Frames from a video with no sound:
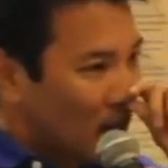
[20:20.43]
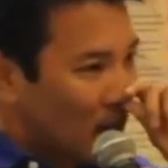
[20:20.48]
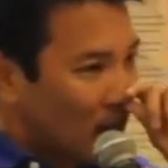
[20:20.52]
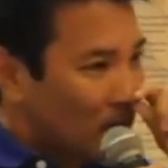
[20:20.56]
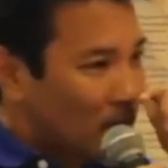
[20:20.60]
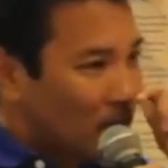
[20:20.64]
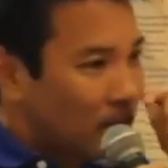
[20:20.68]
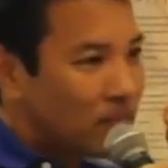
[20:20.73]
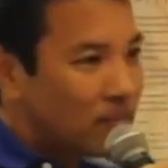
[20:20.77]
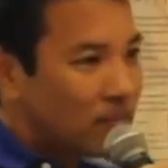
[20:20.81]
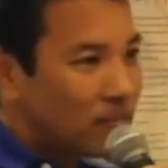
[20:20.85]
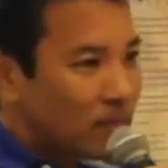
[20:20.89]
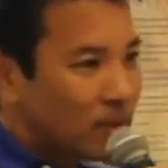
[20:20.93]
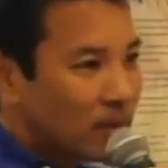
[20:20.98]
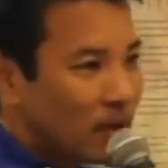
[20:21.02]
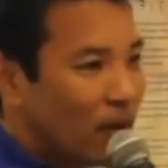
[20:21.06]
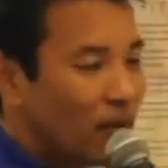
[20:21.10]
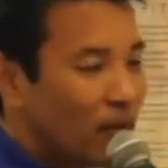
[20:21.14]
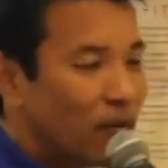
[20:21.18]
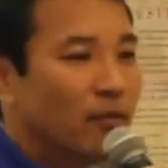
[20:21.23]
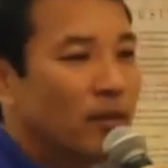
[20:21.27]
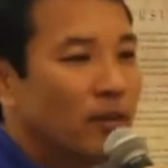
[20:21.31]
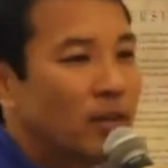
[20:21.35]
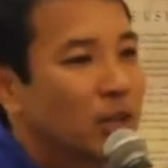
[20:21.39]

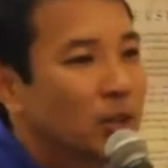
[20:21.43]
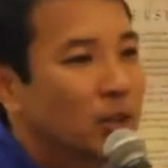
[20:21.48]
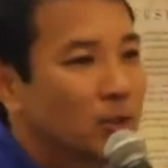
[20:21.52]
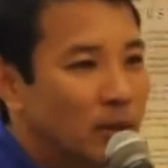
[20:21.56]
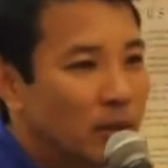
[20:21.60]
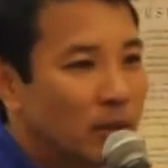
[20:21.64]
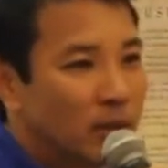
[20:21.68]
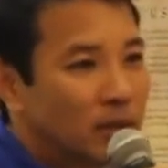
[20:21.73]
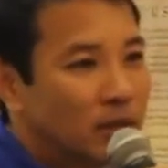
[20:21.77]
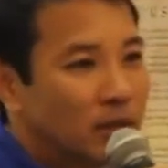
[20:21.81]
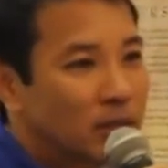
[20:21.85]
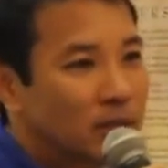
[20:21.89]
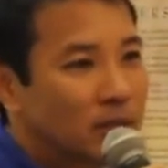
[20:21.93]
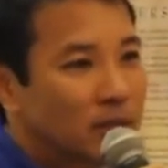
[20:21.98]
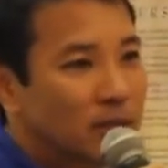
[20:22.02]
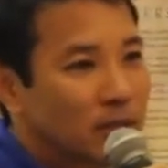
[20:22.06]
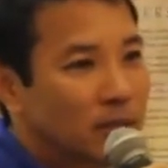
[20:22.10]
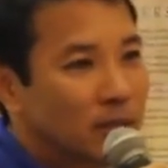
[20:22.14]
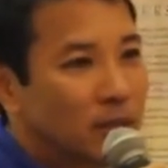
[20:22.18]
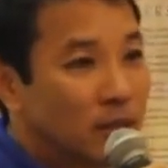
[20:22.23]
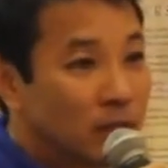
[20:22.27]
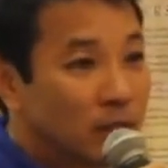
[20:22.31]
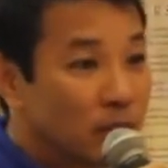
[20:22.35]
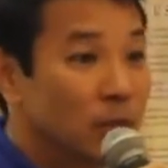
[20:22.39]
I'll finish with
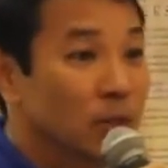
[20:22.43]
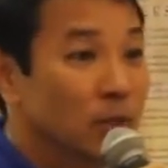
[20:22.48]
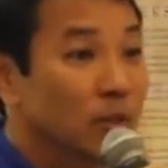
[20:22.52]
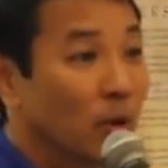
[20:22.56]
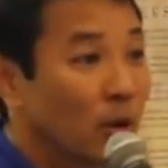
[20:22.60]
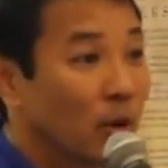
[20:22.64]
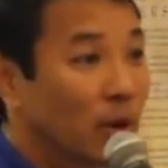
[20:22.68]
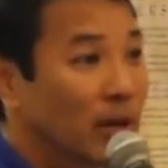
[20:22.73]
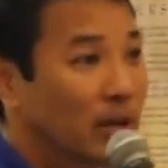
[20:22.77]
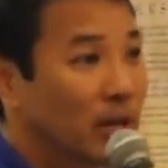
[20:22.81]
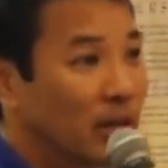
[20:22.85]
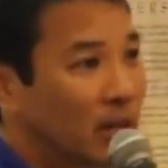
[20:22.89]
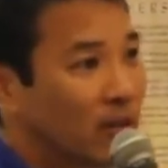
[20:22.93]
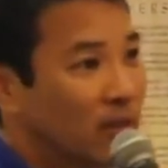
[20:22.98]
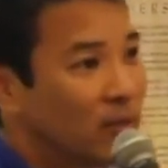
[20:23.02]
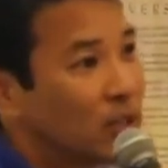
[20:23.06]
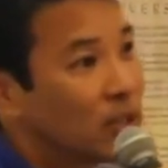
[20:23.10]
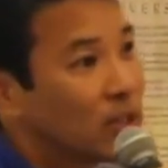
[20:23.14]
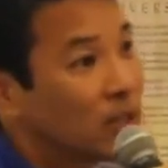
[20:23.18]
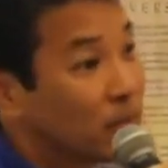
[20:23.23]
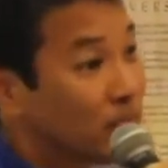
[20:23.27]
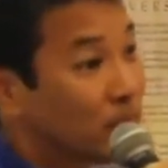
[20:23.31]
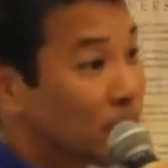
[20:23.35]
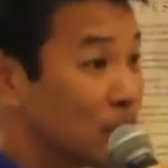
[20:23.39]
this story and I'll
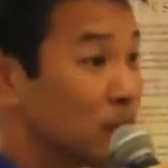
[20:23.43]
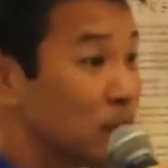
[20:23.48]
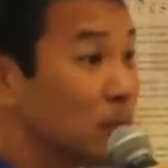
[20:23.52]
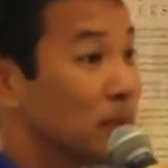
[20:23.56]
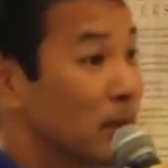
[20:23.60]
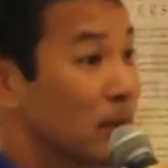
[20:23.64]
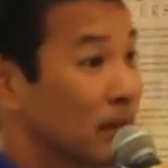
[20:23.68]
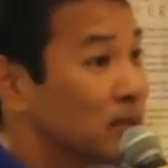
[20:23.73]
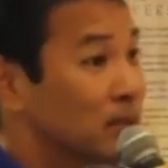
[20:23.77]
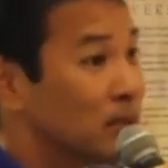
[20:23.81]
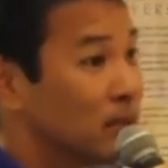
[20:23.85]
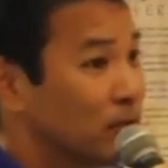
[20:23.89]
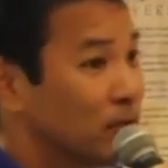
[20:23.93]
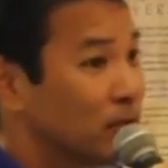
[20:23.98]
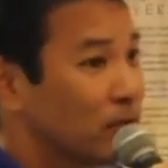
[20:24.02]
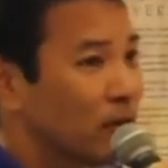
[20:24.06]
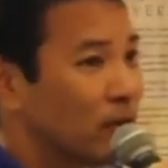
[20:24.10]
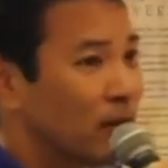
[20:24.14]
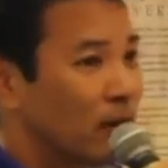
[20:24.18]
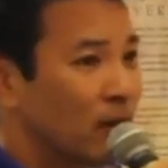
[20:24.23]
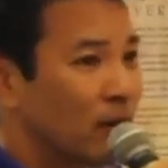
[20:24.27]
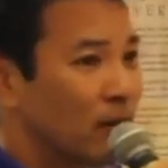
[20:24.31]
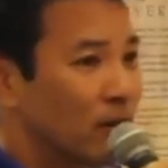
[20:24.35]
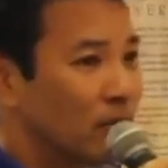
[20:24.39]
give you some
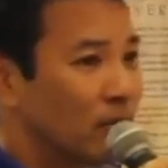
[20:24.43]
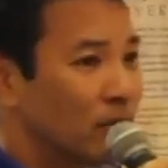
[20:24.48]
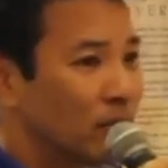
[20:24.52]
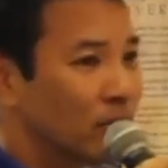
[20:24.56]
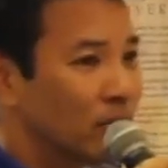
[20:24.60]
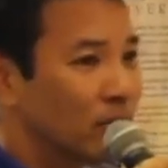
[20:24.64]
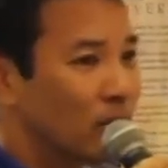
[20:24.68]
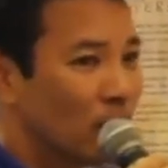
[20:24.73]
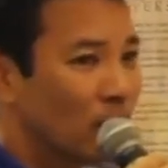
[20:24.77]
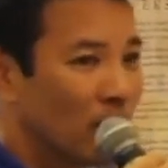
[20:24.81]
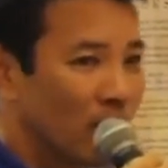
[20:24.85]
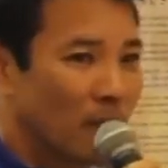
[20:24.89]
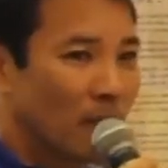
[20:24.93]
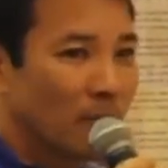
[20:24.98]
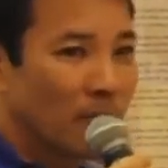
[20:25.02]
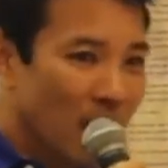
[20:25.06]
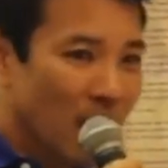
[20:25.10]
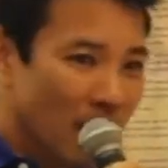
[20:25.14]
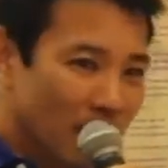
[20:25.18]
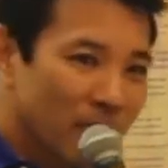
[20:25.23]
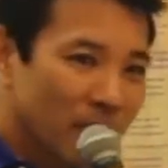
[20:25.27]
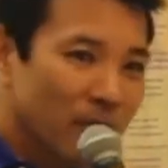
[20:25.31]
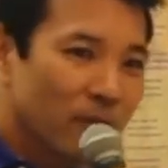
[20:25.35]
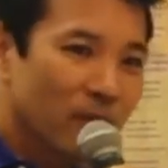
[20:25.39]
perspective on where
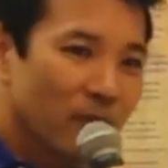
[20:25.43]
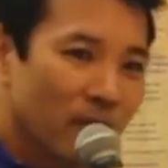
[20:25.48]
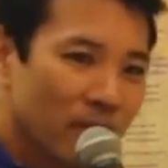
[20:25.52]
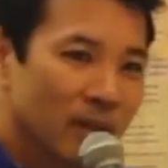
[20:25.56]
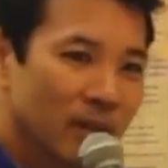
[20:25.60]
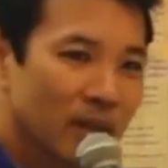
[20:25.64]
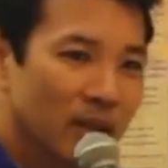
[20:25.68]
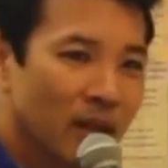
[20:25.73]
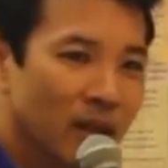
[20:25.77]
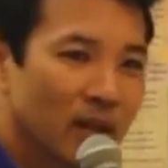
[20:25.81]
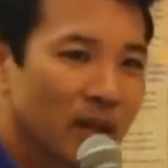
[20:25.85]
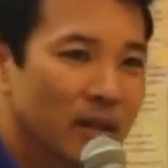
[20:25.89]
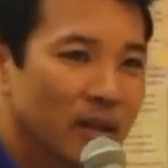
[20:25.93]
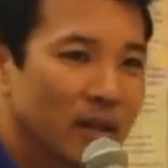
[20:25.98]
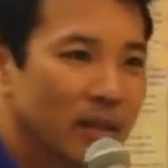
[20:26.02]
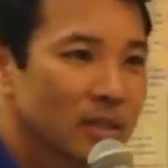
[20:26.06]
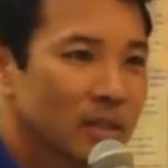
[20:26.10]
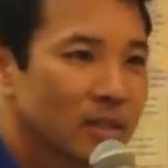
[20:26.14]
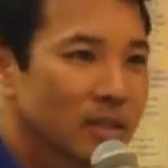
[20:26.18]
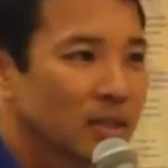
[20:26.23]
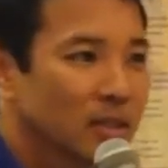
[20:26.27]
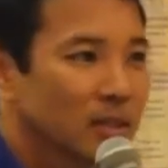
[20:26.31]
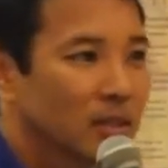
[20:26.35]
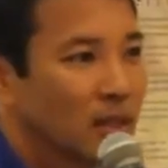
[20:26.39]
I'm coming from in a lot of
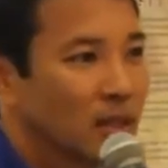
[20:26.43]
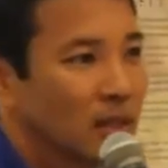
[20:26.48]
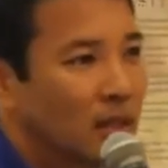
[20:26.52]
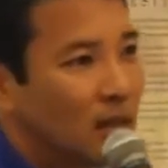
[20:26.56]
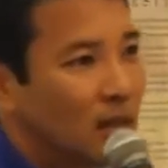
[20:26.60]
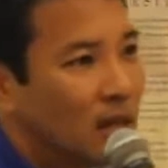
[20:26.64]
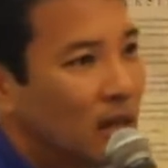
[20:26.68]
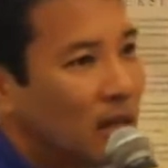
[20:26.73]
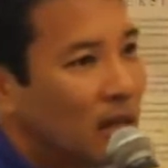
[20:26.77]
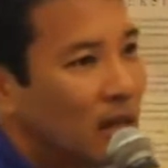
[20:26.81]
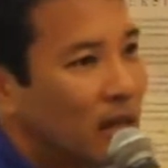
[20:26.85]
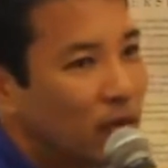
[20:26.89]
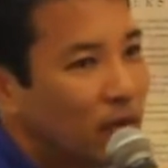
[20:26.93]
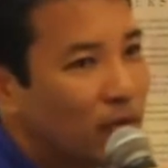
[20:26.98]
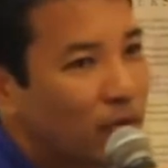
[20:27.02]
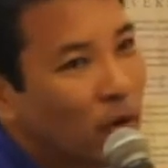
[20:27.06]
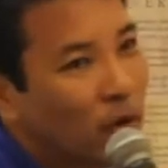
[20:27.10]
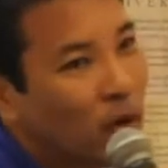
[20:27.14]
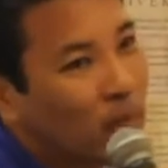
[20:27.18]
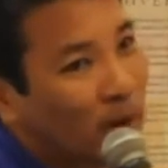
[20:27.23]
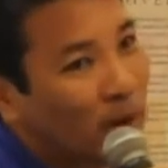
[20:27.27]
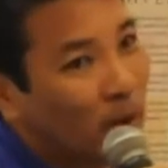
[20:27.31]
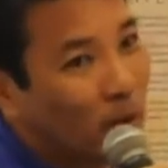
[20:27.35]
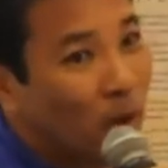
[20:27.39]
this. It
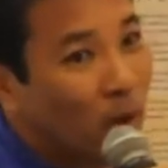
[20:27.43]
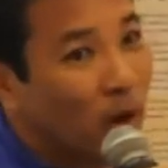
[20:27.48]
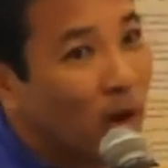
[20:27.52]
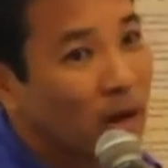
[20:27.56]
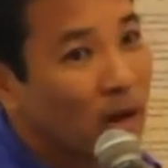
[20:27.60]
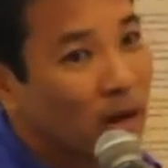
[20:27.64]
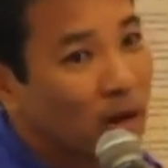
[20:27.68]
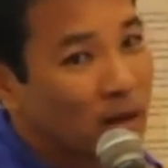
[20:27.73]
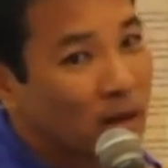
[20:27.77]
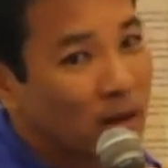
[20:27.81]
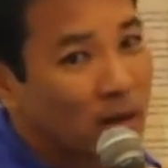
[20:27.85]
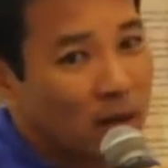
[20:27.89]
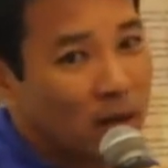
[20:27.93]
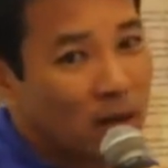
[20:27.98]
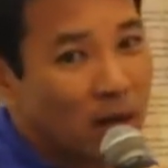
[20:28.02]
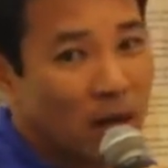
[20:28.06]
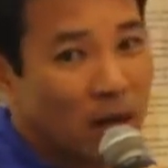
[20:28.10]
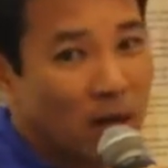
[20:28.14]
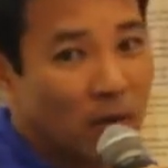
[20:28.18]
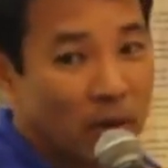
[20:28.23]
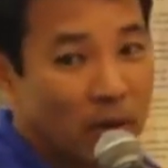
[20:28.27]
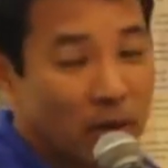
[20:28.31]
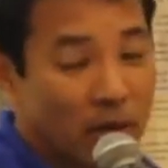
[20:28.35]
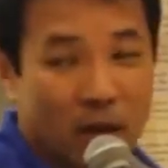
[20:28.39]
informed my work
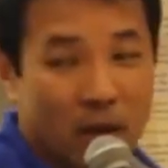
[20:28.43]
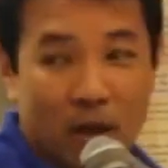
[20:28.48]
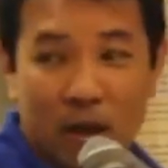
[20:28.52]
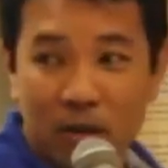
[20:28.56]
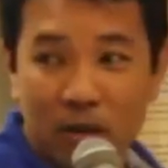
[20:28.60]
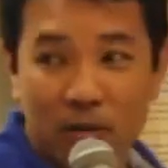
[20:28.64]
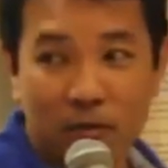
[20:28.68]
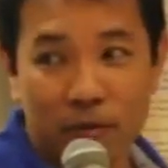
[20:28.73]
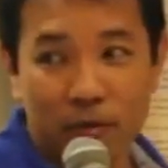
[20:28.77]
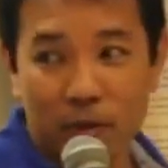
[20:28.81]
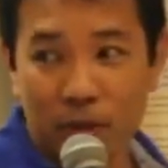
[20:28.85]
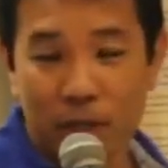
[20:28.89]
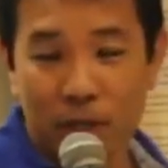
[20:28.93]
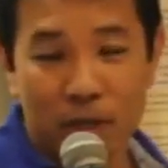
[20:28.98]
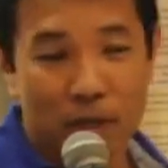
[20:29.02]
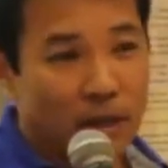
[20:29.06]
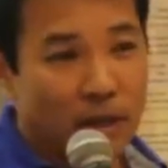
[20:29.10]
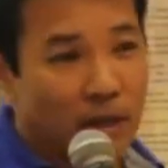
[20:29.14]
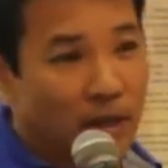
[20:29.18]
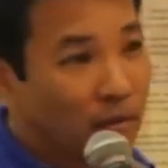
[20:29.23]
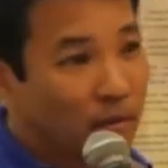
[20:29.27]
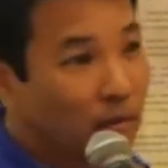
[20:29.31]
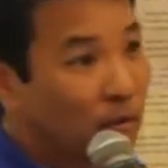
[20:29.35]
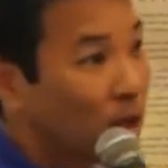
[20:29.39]
with Kanu for
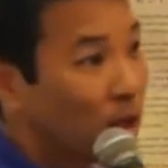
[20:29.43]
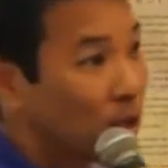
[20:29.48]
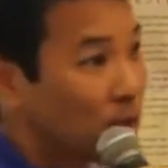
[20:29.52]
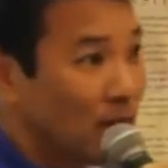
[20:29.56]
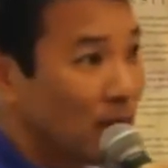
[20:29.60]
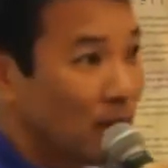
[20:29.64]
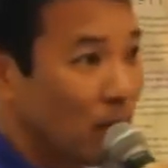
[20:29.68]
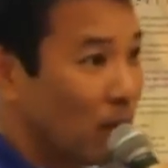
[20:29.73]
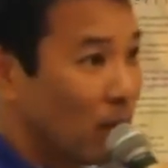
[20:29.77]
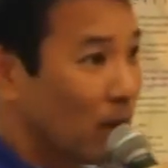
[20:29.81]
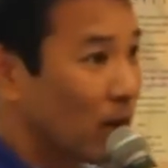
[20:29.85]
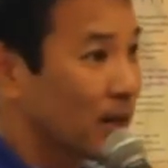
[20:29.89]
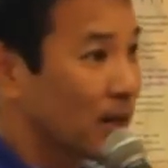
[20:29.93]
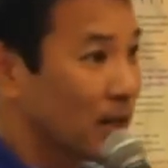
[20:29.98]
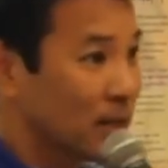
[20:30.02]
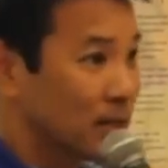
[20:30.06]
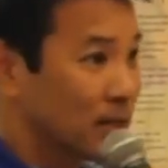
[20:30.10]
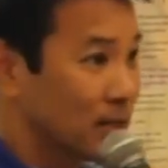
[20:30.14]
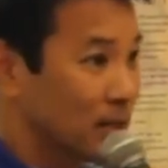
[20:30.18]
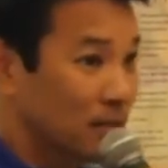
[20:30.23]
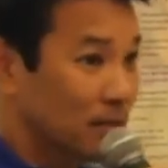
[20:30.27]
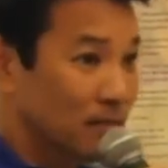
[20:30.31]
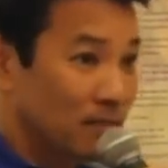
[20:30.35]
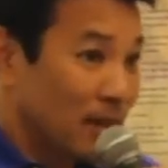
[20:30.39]
sure. It informs my work
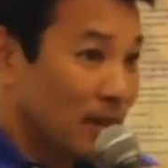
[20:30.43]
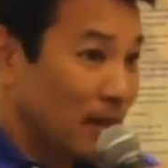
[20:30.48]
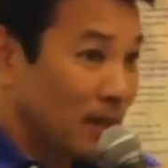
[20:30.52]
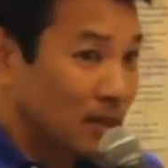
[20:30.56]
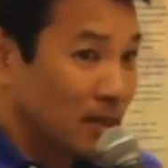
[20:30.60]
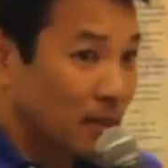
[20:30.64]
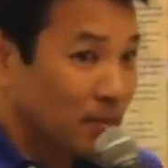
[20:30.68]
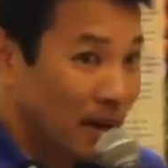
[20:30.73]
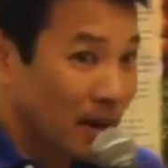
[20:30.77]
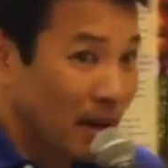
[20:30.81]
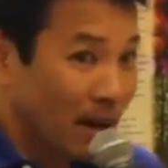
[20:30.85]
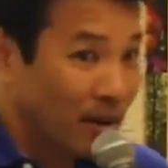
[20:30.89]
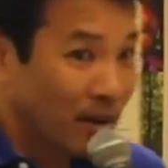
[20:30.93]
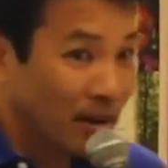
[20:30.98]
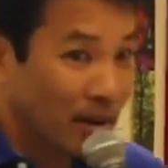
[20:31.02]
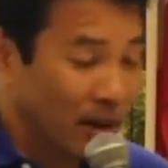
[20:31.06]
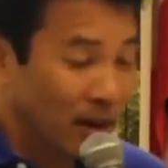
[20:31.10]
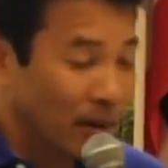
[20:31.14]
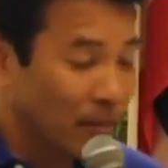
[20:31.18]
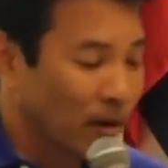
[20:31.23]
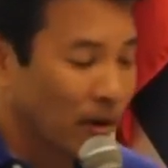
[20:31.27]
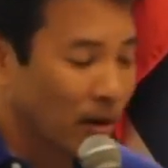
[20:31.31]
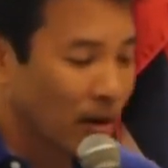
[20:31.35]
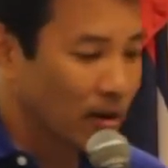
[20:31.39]
as a
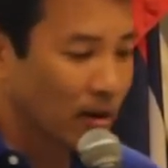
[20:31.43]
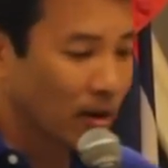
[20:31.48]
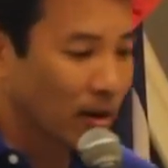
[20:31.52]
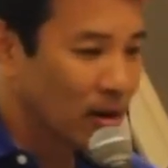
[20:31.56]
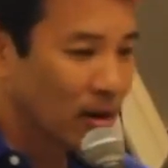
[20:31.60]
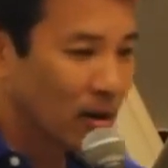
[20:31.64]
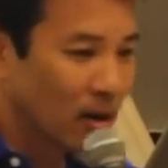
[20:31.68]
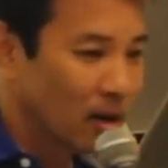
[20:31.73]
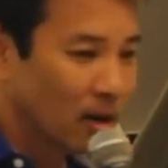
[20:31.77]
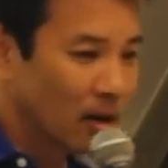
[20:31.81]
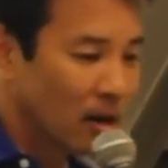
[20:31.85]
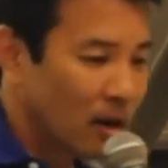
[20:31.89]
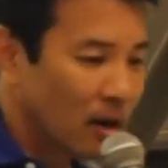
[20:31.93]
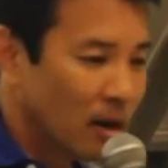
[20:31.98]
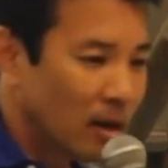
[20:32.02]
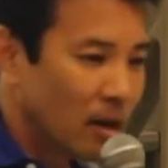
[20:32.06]
parent and a partner.